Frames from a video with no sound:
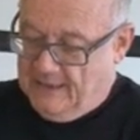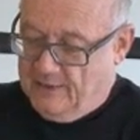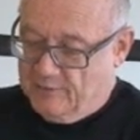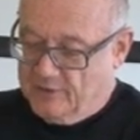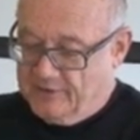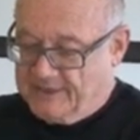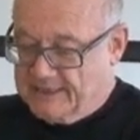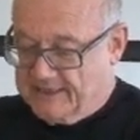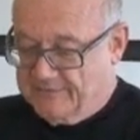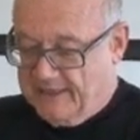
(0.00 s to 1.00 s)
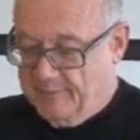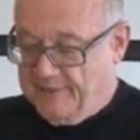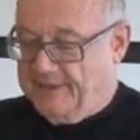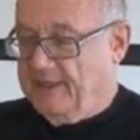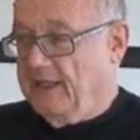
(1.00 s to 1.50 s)
the process of
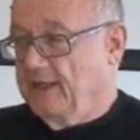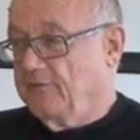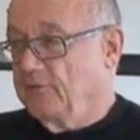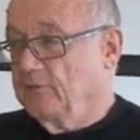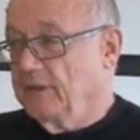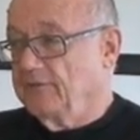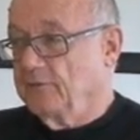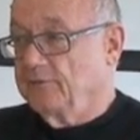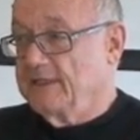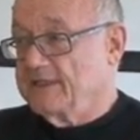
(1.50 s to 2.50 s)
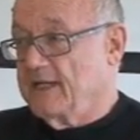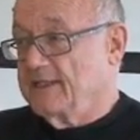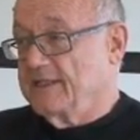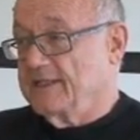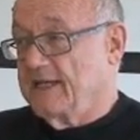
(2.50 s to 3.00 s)
empathy. If you read
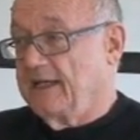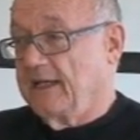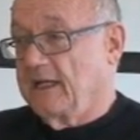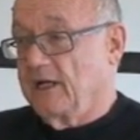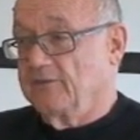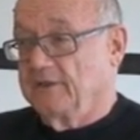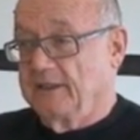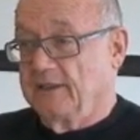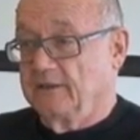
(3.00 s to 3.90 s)
Science and Sanity carefully,